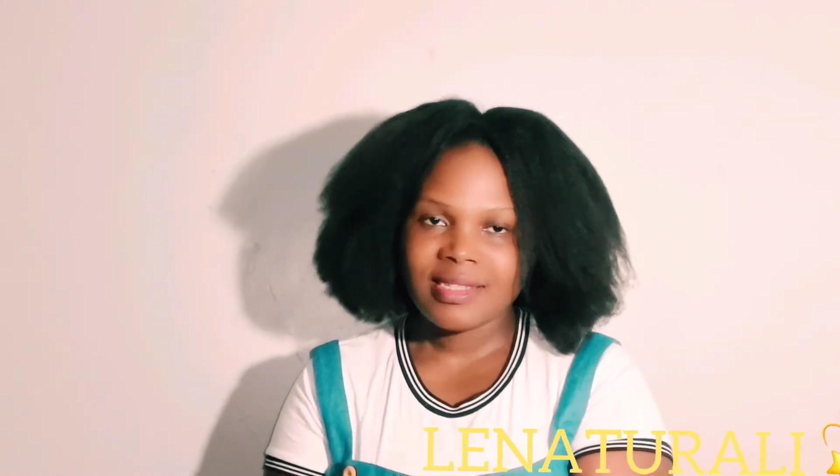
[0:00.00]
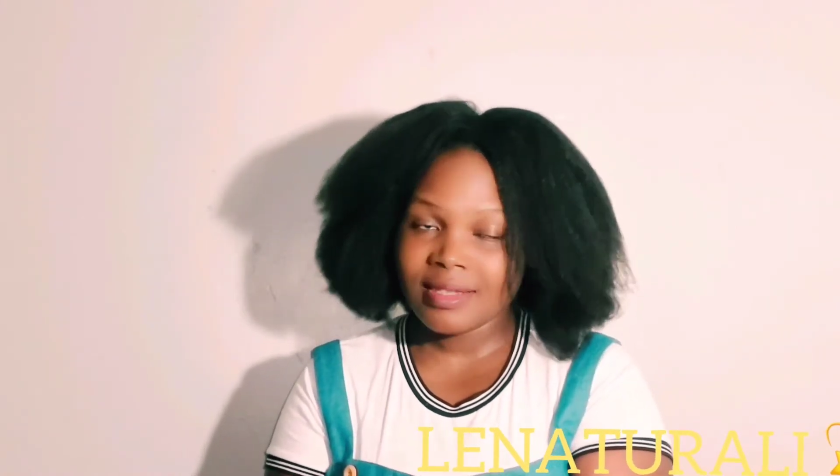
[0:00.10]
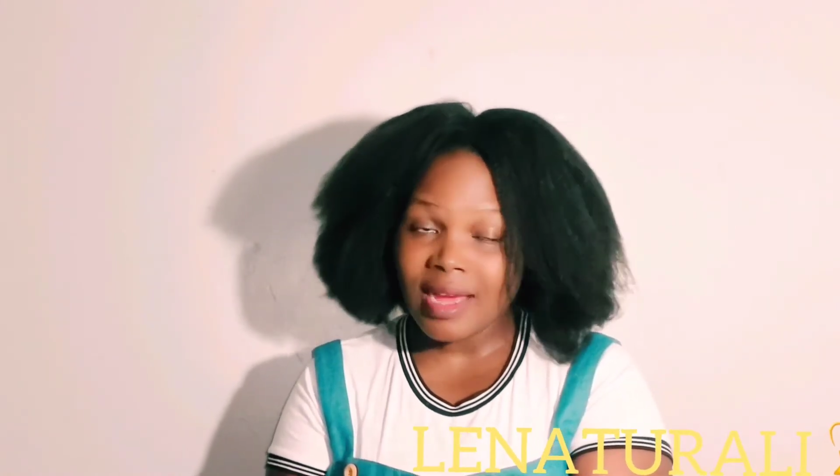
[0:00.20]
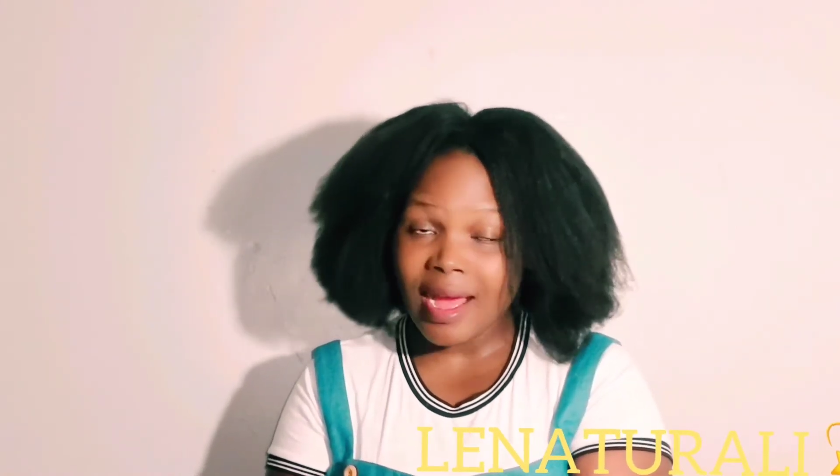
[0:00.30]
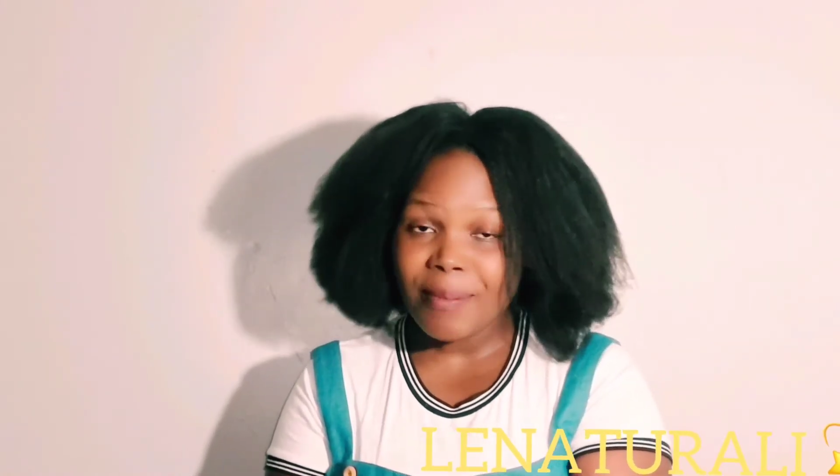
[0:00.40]

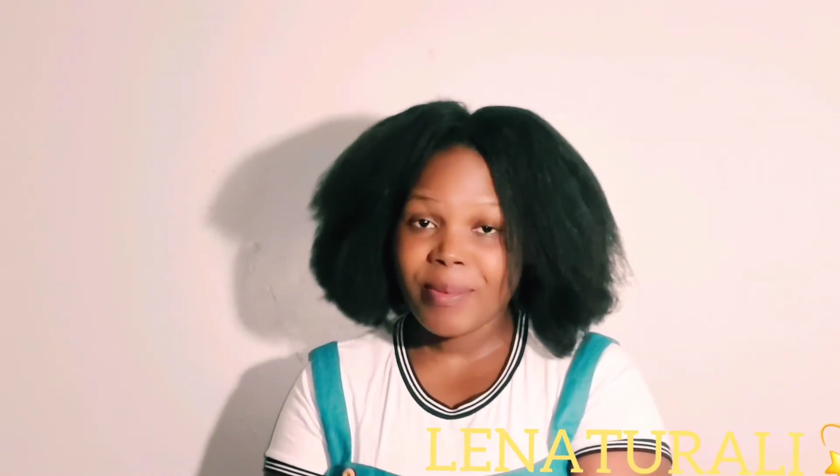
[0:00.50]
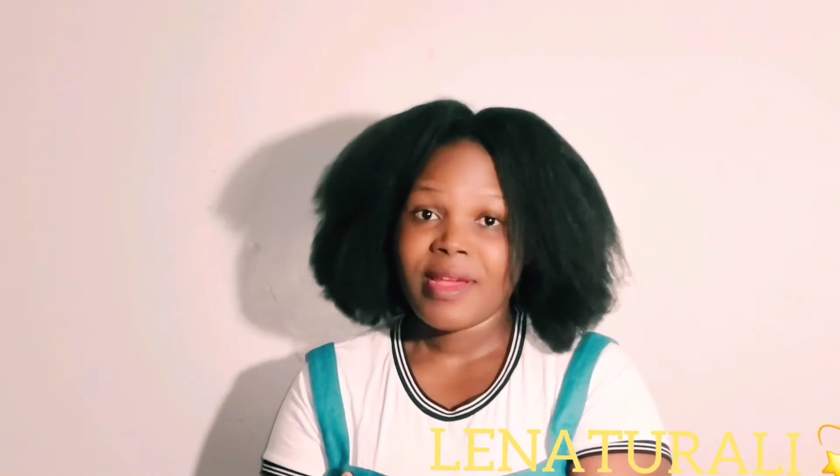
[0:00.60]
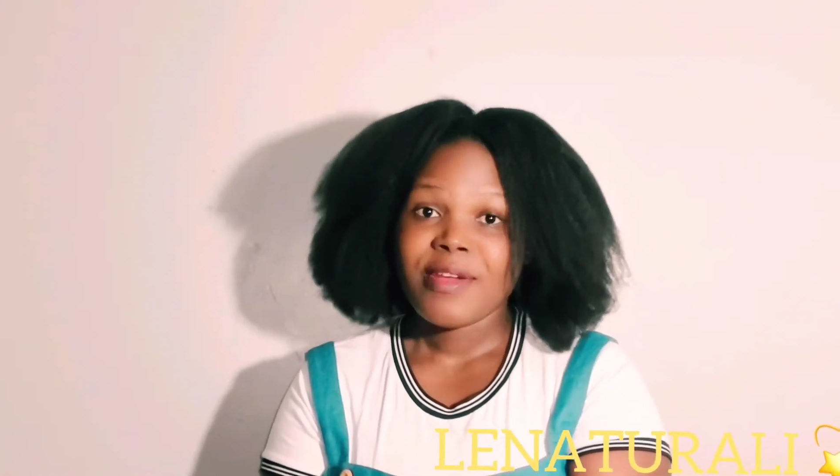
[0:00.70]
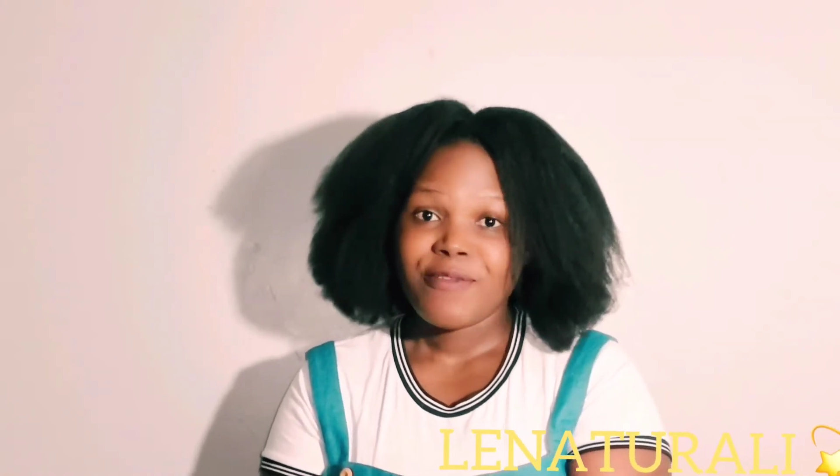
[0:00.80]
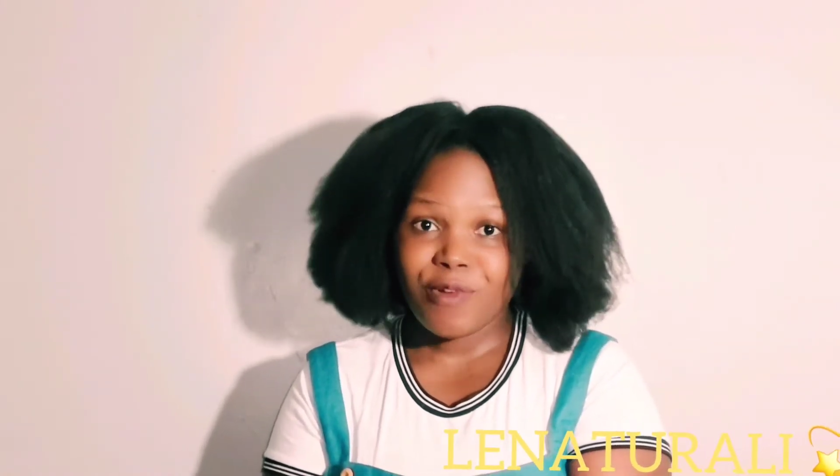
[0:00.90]
Stop
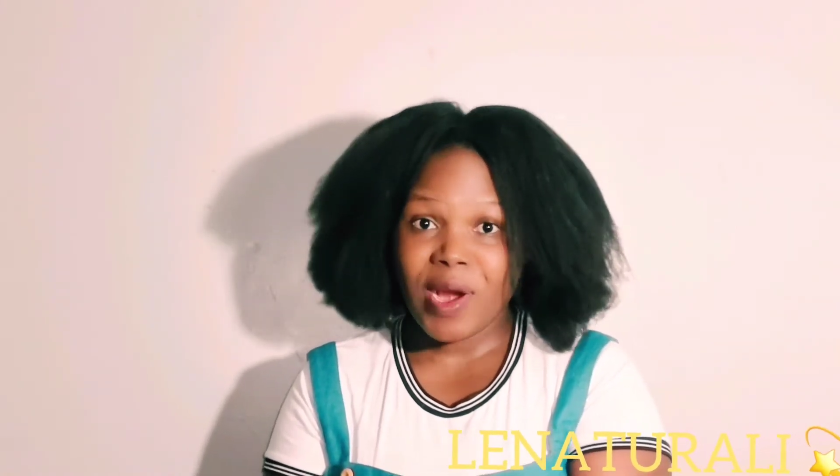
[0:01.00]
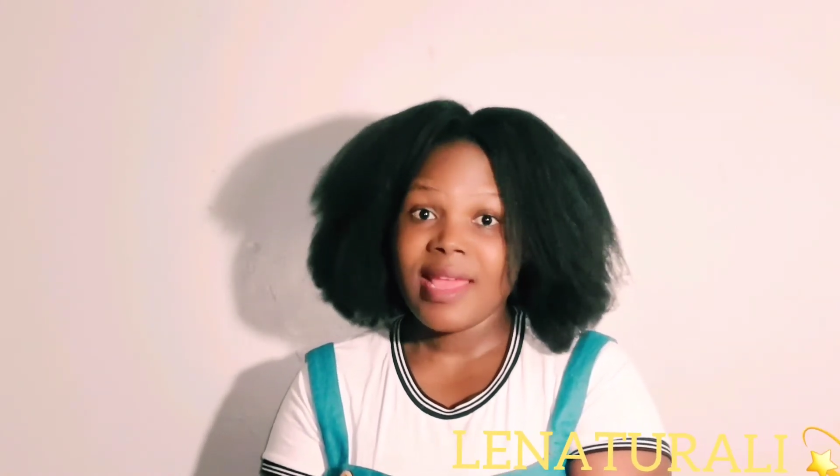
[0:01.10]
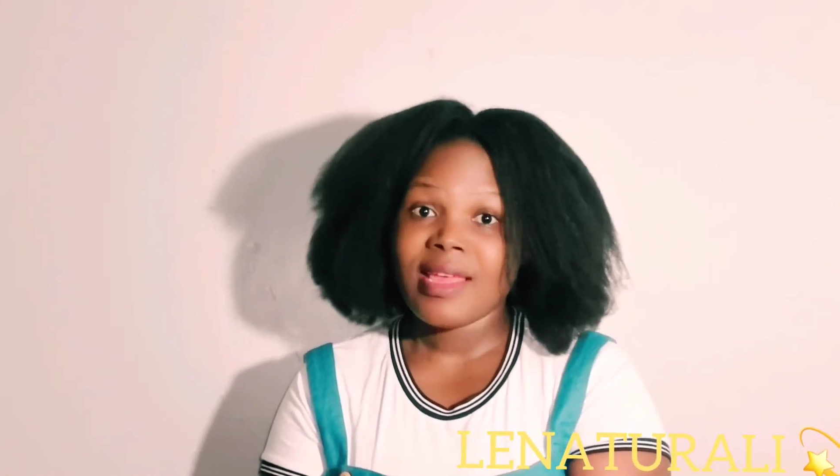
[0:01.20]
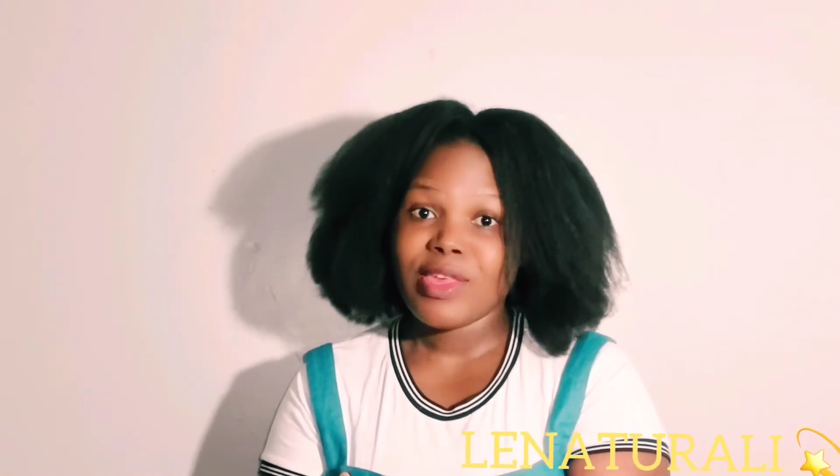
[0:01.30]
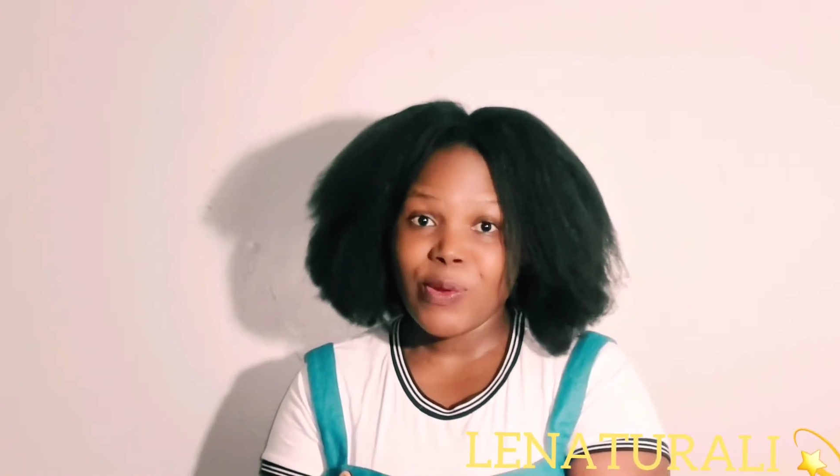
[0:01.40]

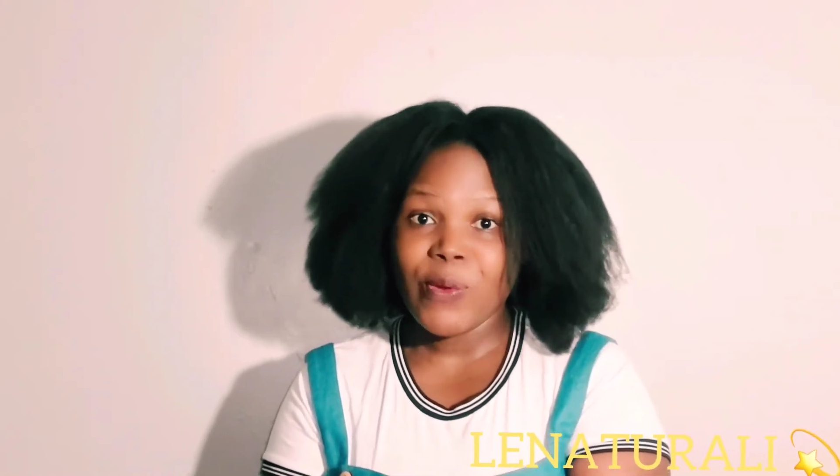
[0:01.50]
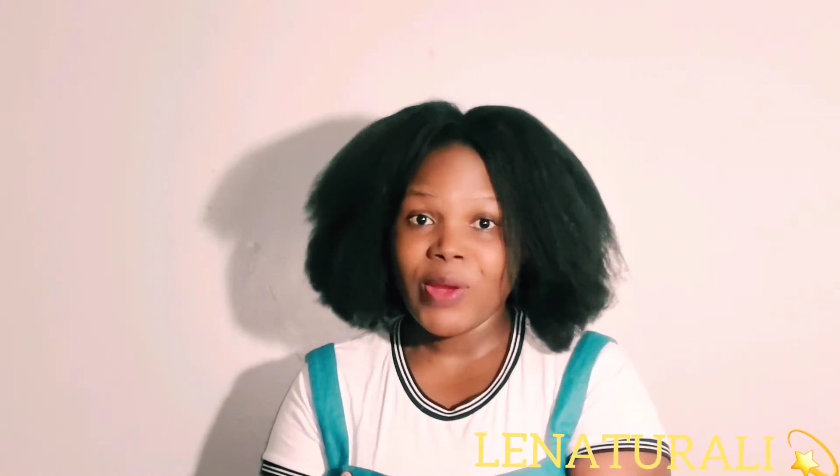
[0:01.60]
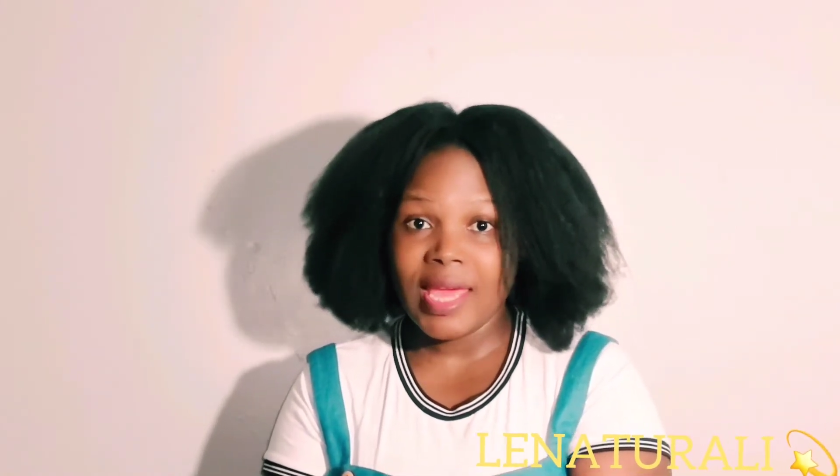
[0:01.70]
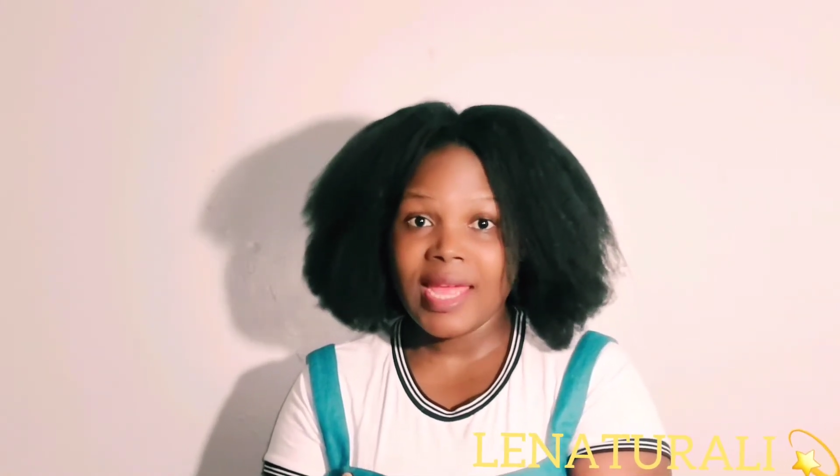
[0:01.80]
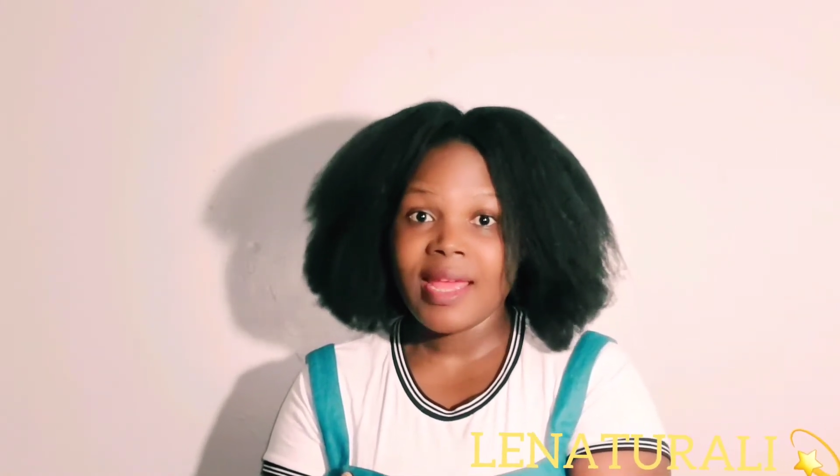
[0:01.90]
frying
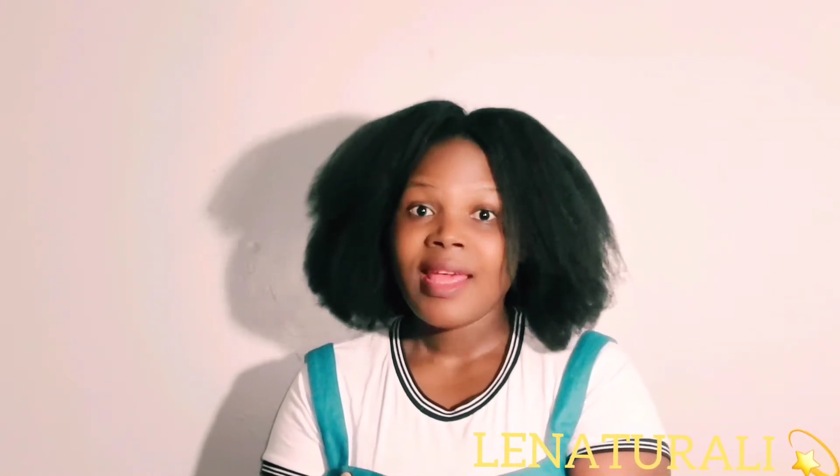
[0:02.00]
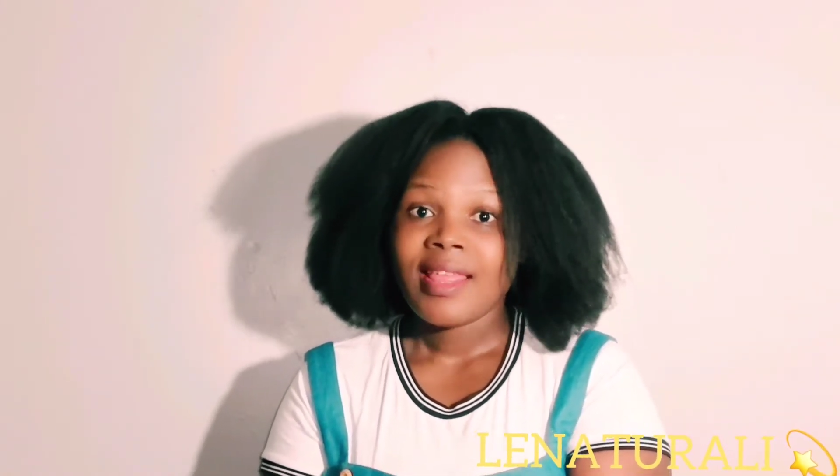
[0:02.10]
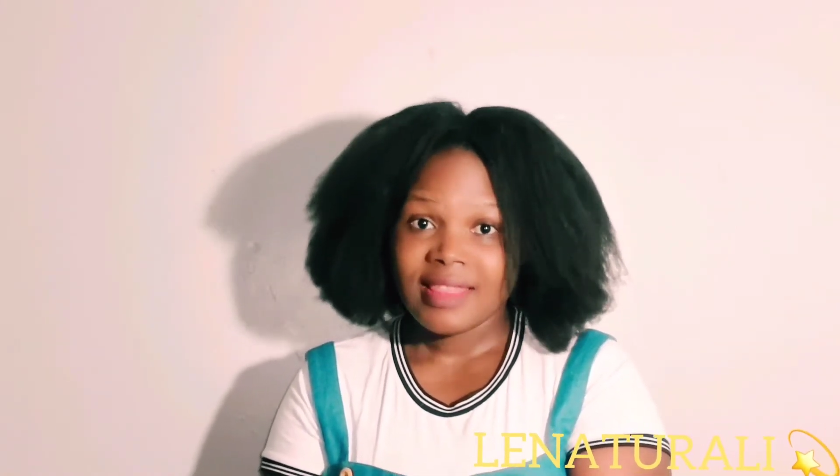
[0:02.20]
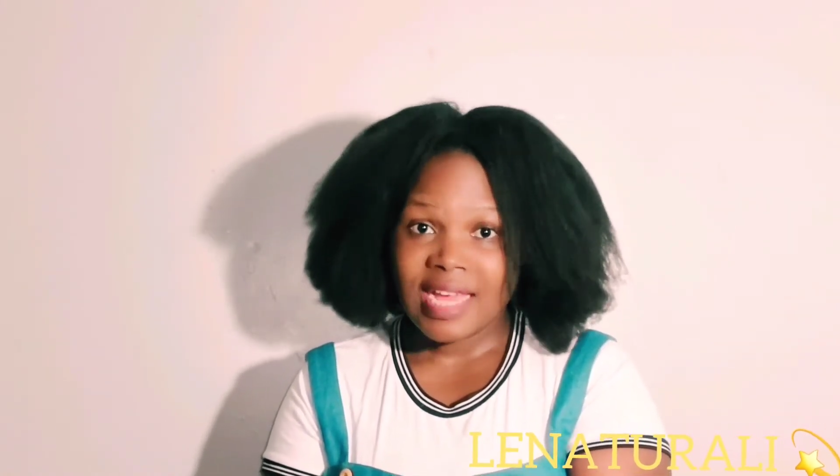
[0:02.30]
your hair.